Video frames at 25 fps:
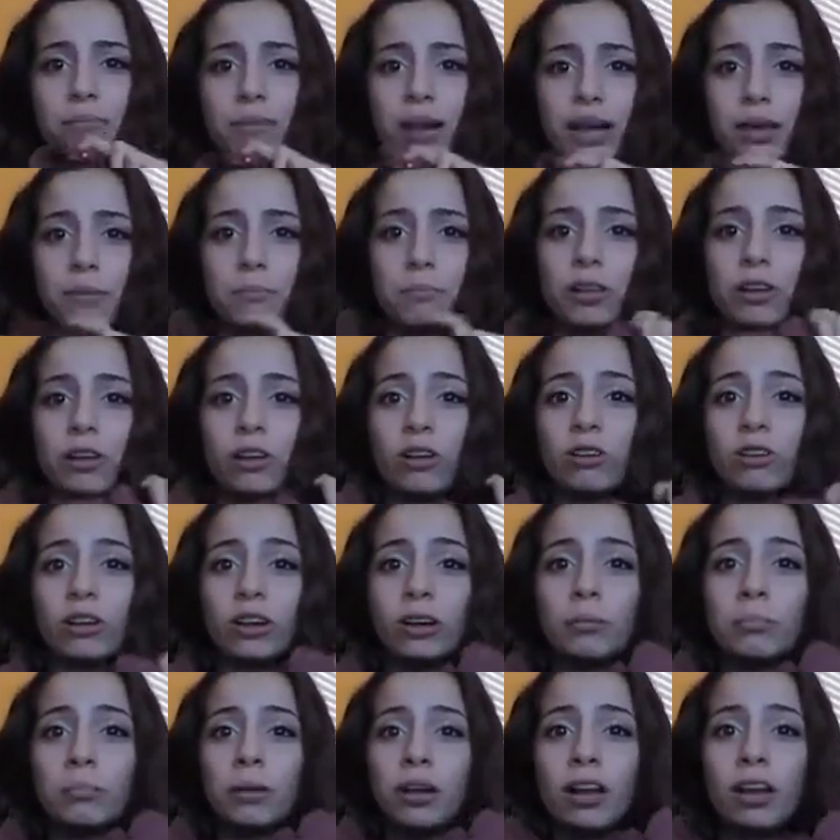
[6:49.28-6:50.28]
Am I a
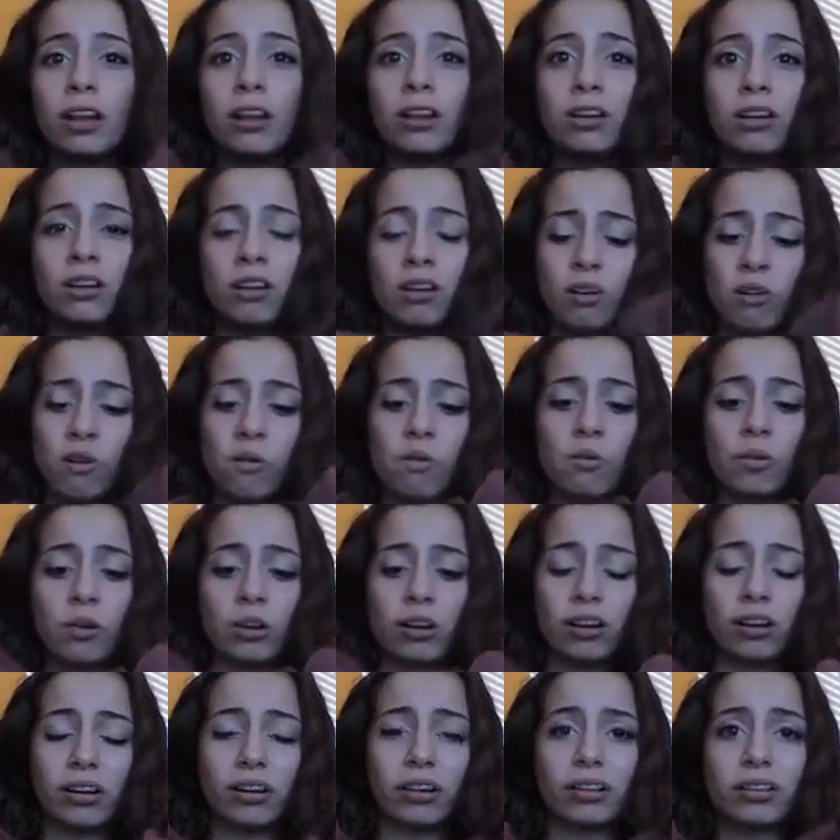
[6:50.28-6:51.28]
pilgrim
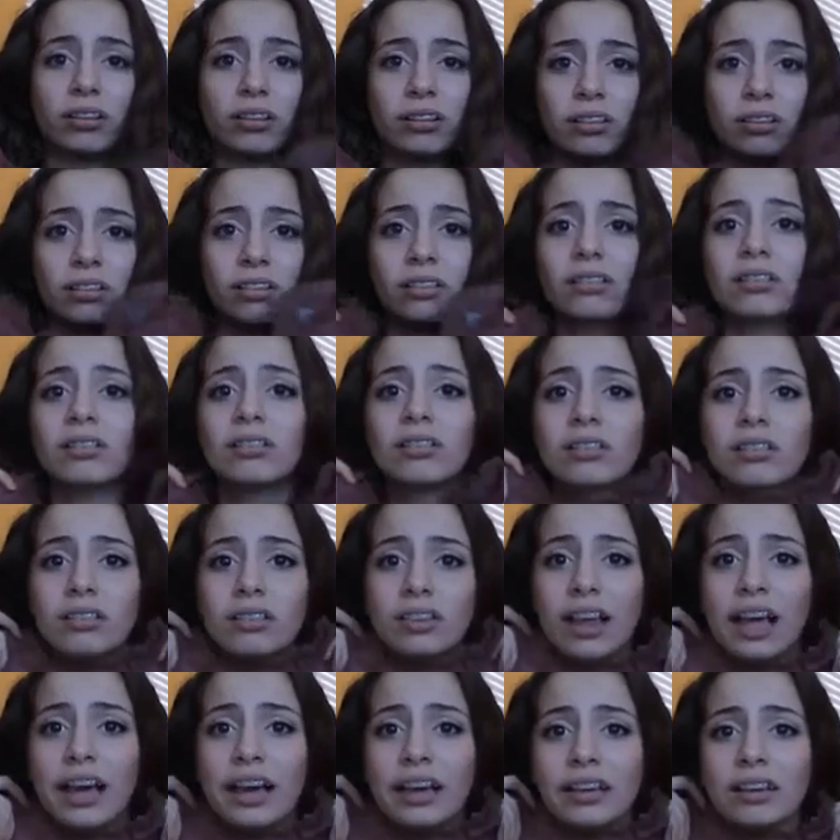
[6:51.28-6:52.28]
or
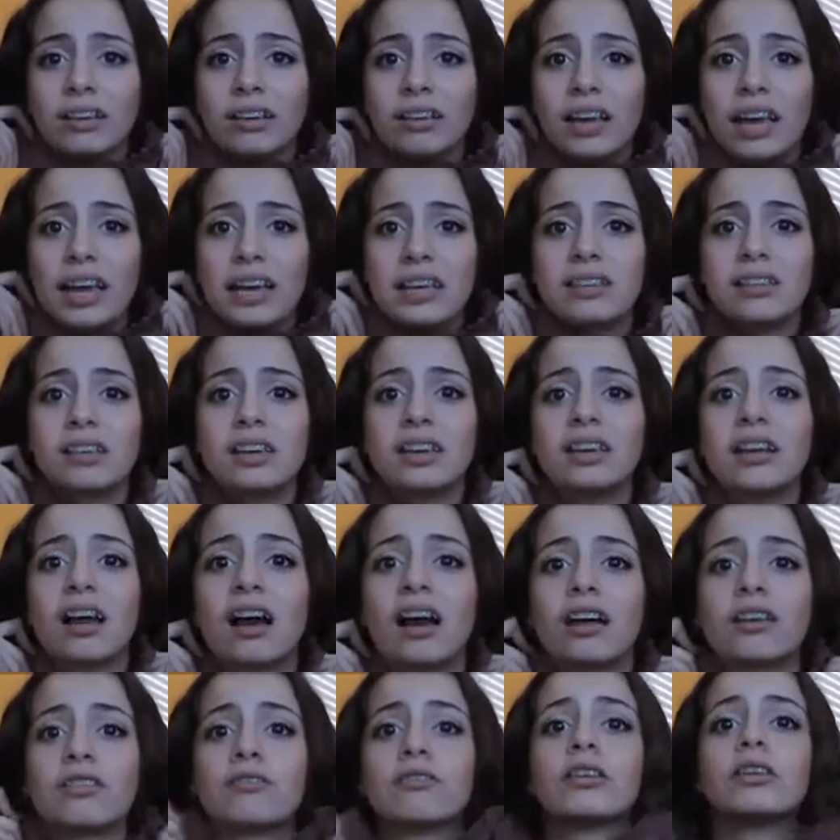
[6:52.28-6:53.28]
like eighteen
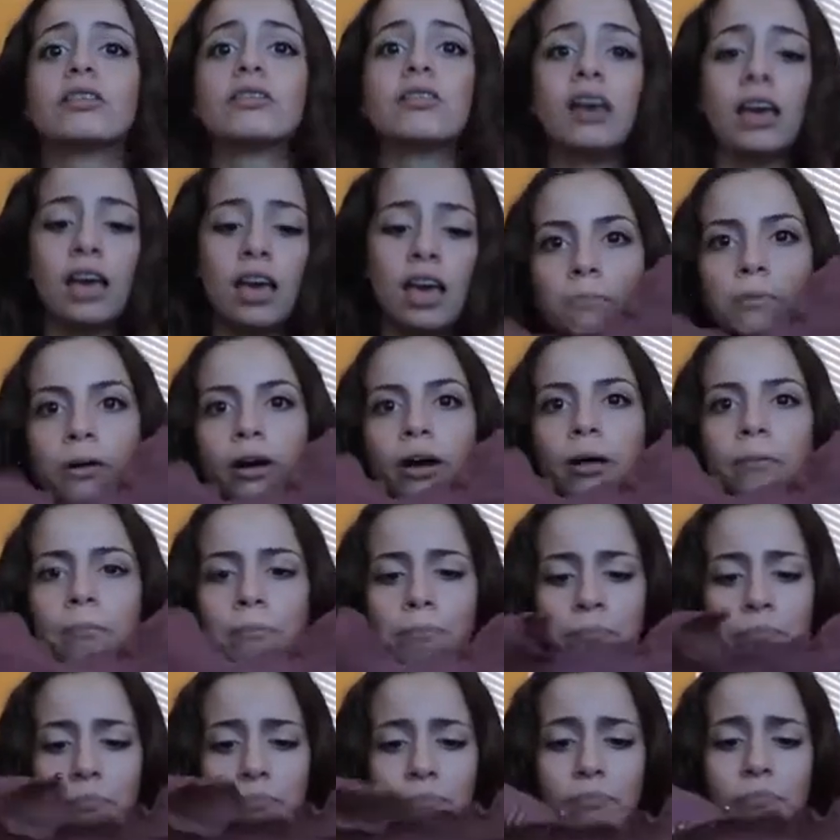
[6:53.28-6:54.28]
hundreds?
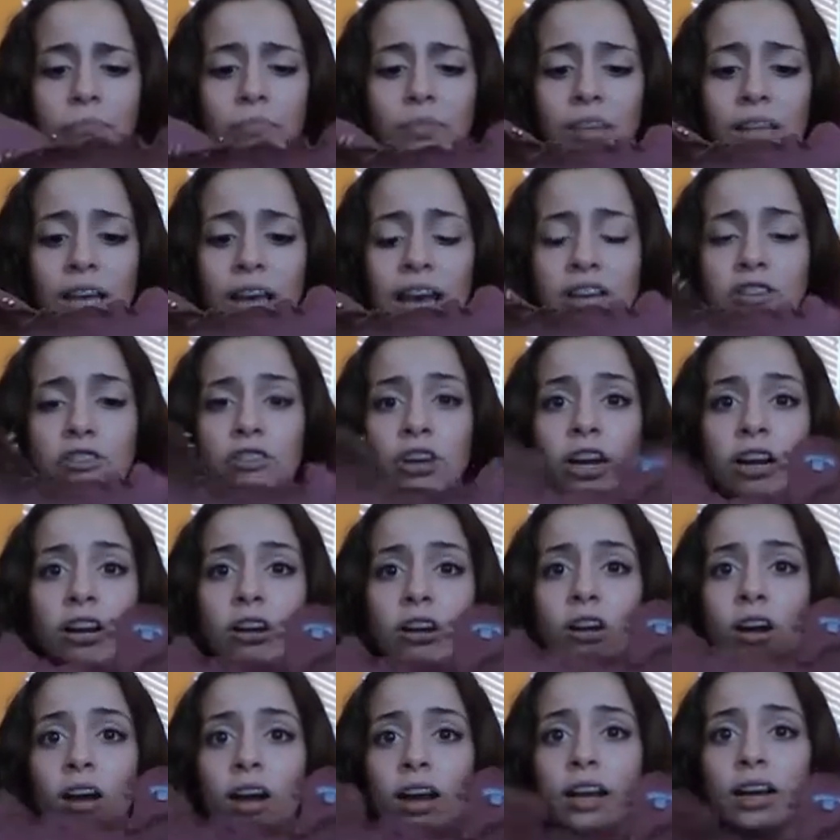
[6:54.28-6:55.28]
But I
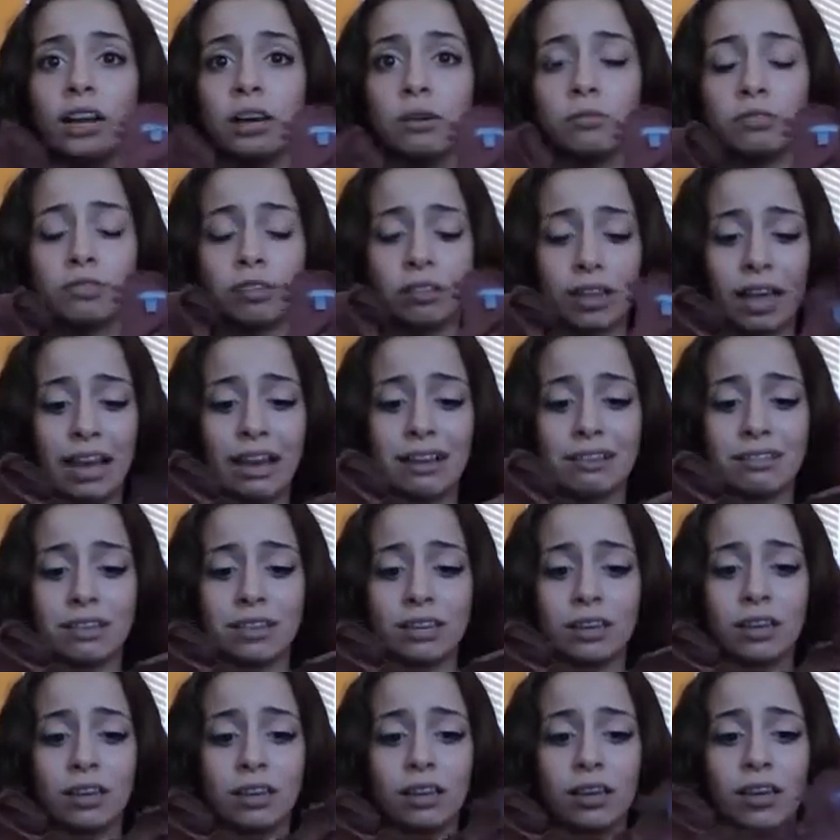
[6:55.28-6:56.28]
tried it on. It was the last
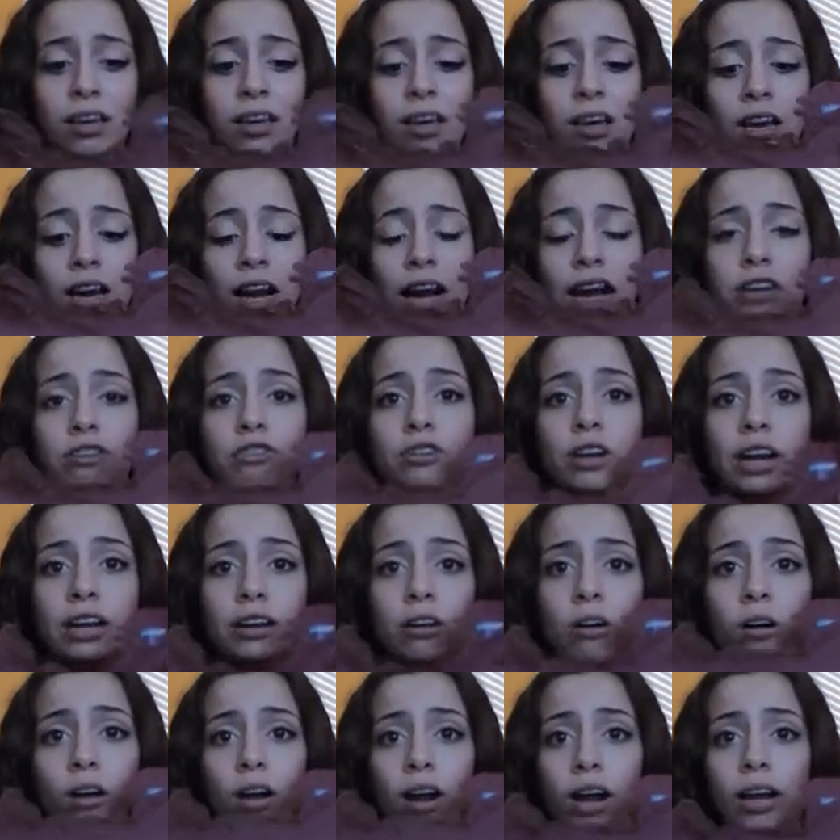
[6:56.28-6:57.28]
thing I
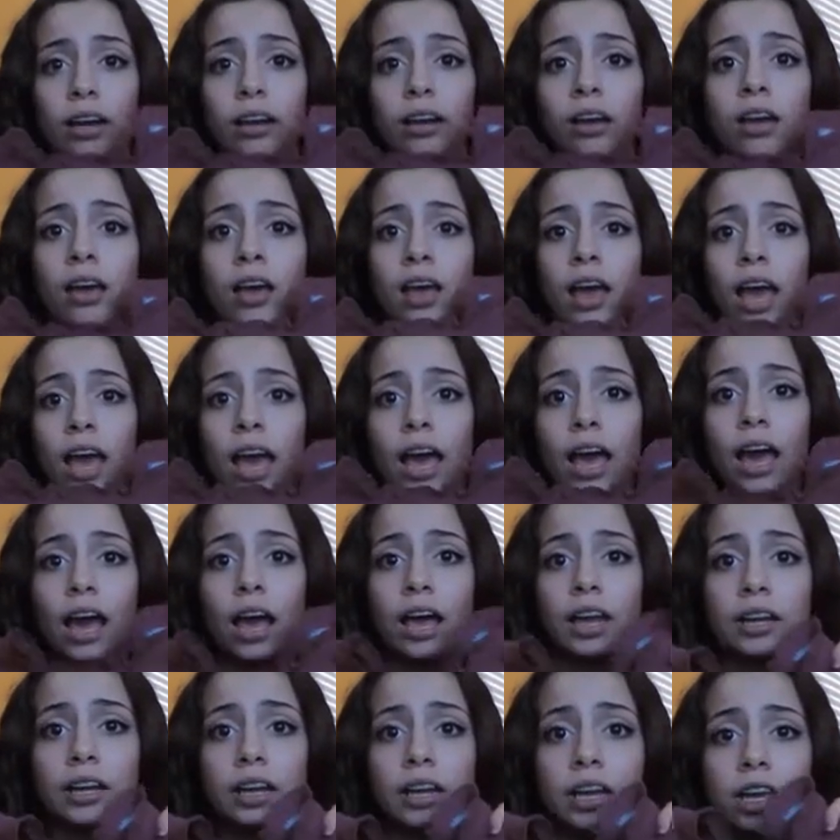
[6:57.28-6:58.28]
tried on,
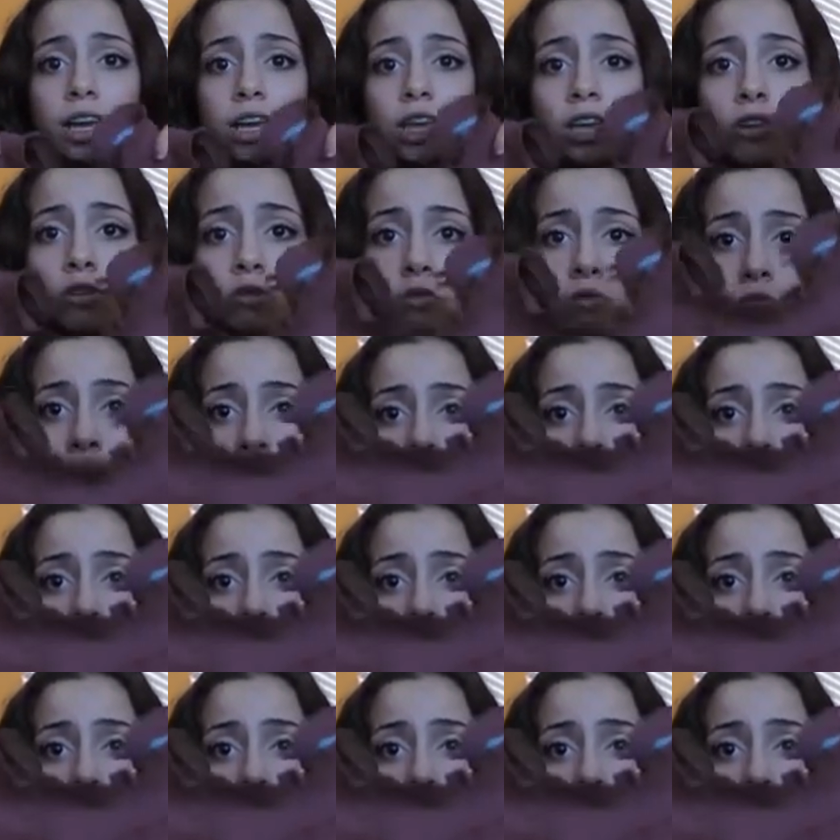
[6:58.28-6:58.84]
and it